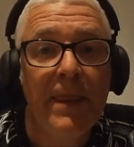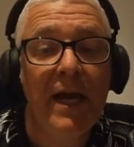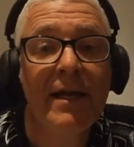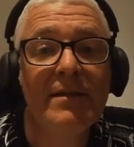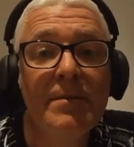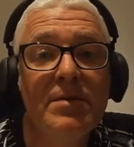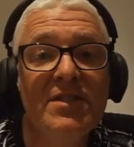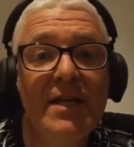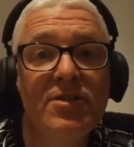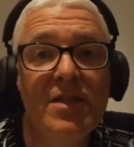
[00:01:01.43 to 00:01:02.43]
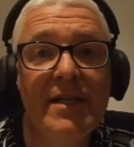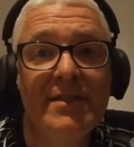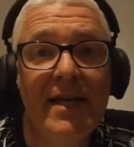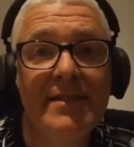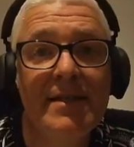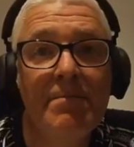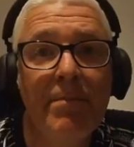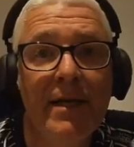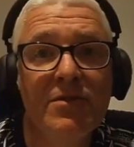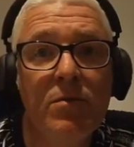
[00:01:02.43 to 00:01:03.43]
and they're potentially attending
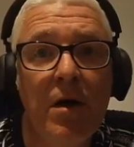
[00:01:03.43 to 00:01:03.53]
Battle